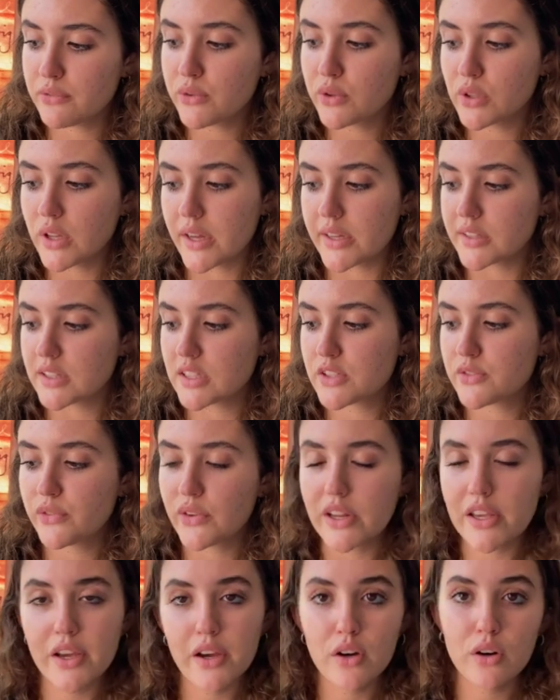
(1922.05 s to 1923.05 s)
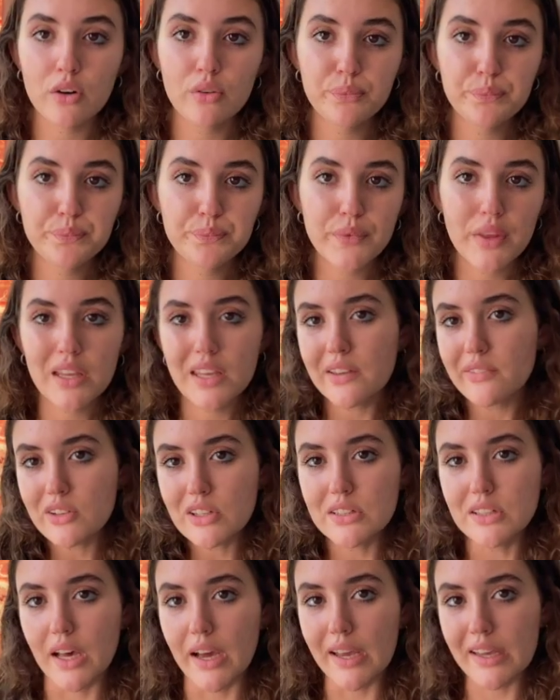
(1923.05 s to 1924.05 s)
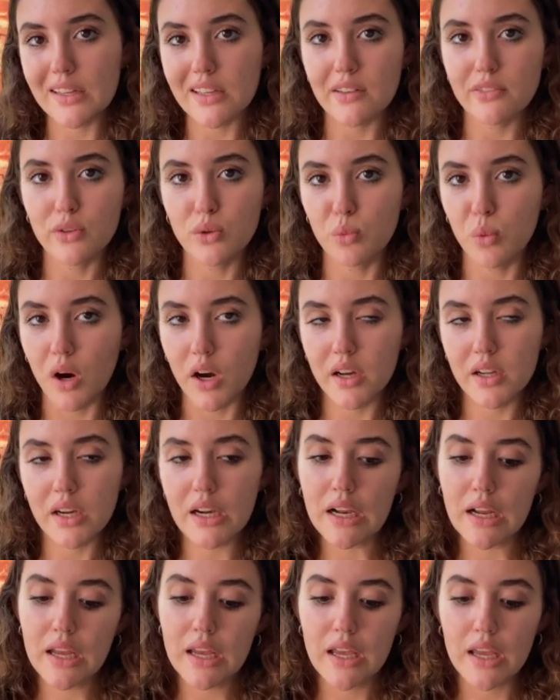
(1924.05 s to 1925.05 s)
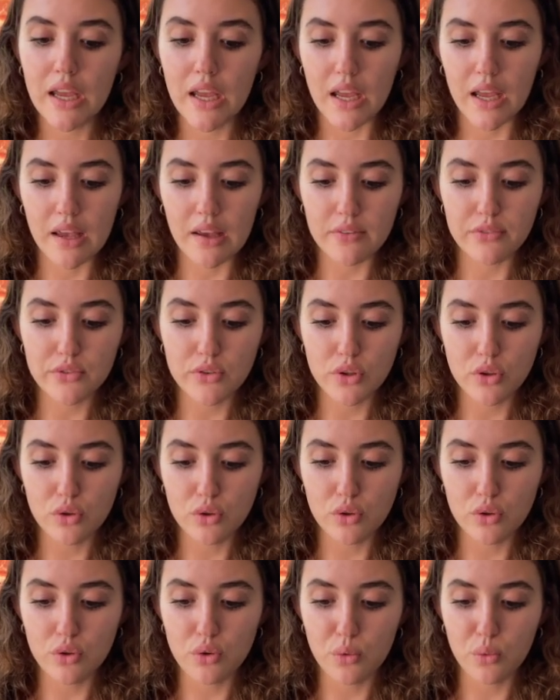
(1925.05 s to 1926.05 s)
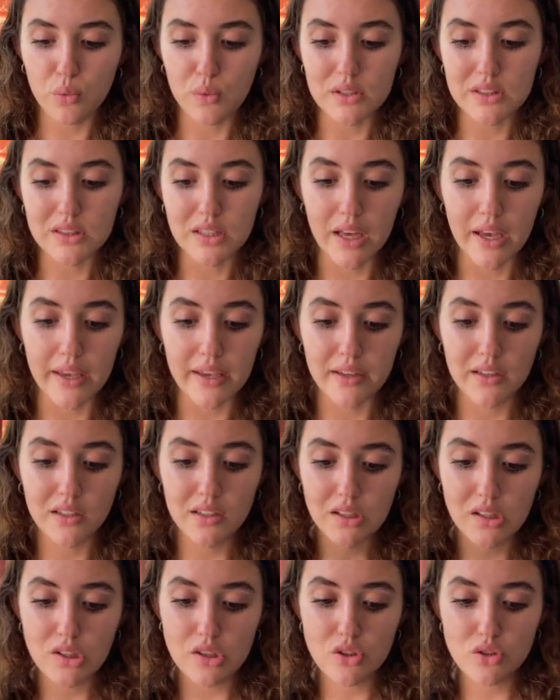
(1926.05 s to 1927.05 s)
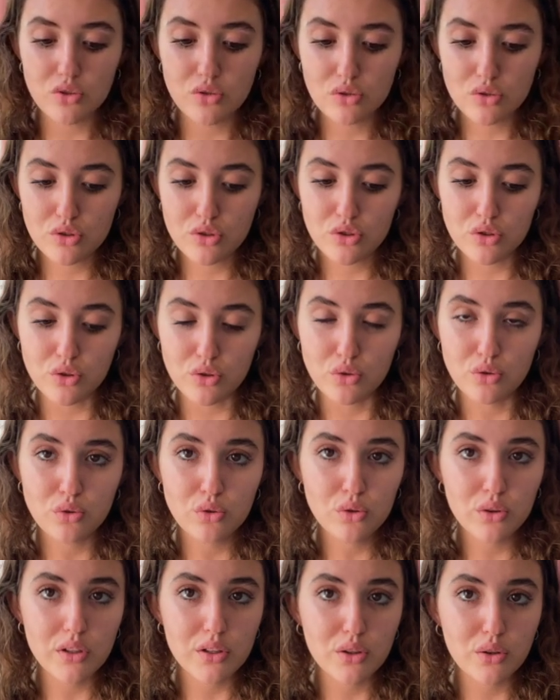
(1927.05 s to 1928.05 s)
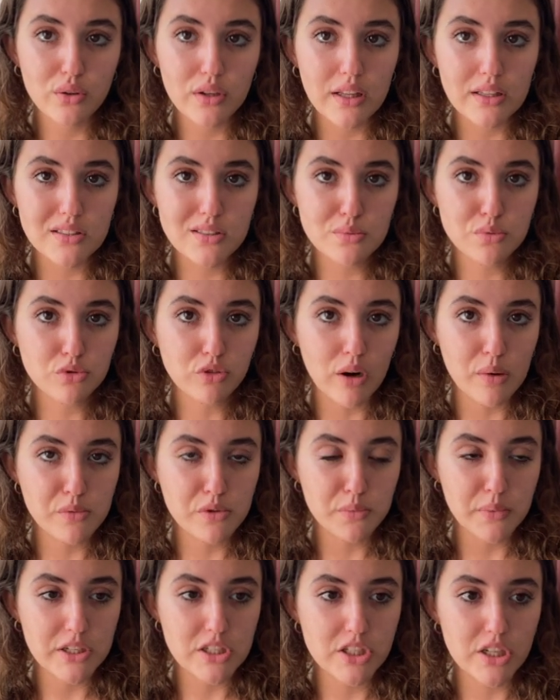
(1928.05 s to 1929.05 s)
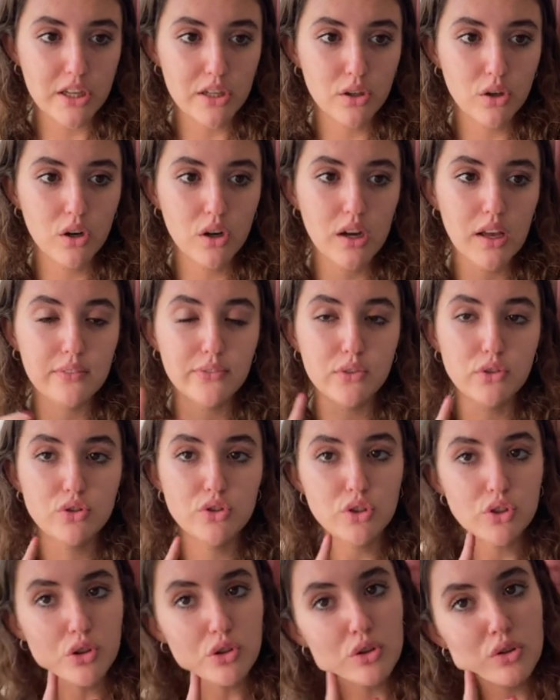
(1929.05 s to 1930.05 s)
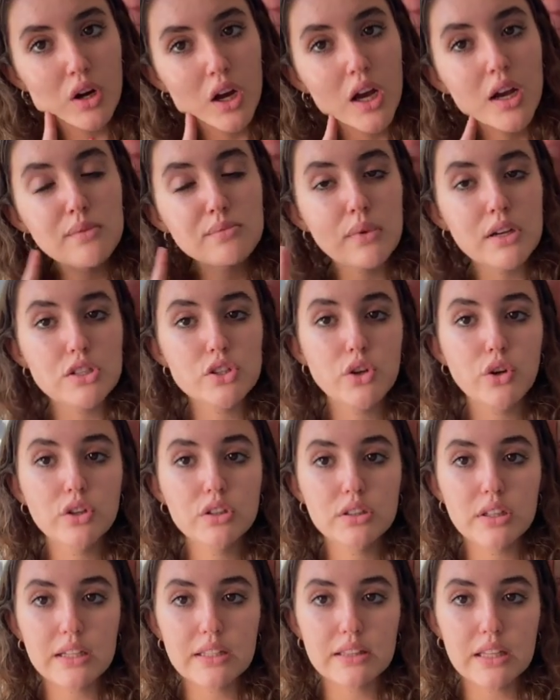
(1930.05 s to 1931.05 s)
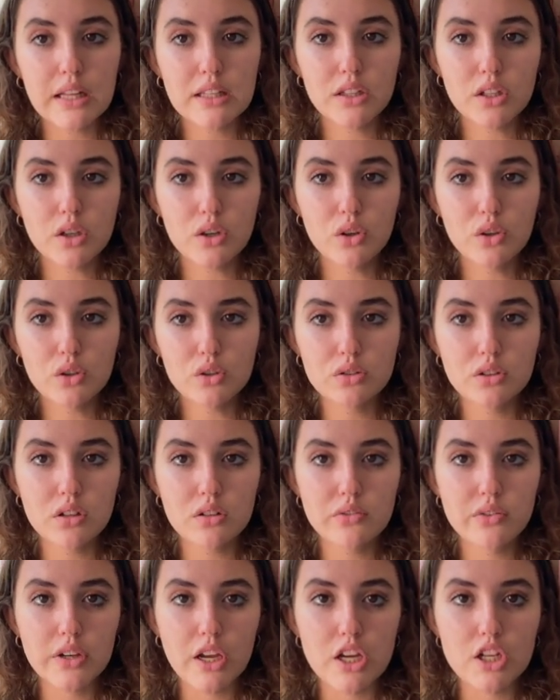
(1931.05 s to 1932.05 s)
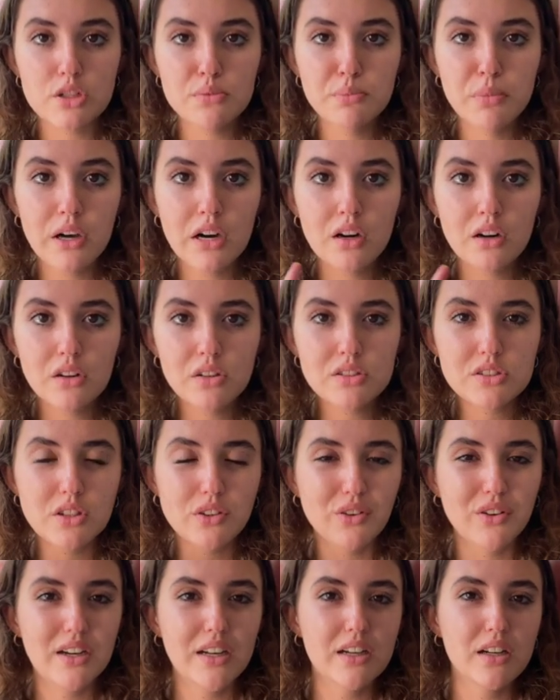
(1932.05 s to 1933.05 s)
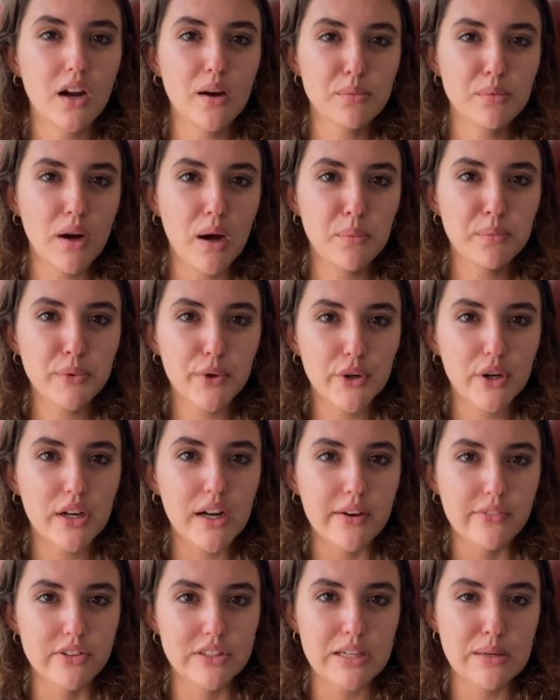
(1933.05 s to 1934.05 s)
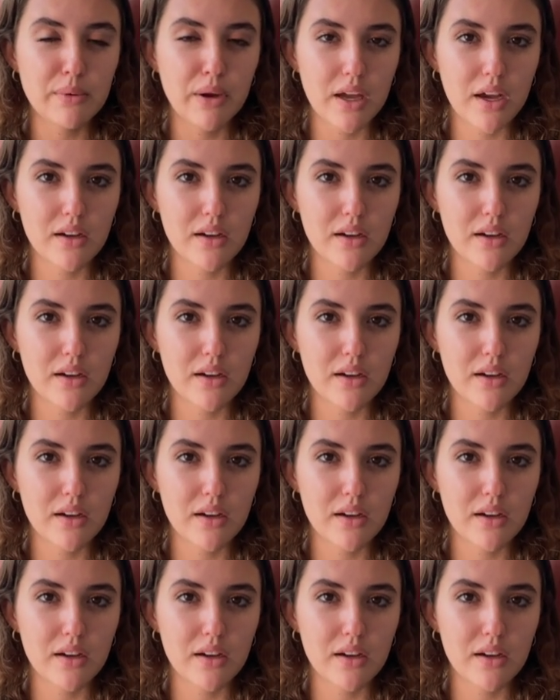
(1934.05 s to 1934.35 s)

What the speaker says: you like this video, give it a like if you want. If you would like to, you can subscribe to my channel. If you do, make sure you click that little notification bell so you get notified every time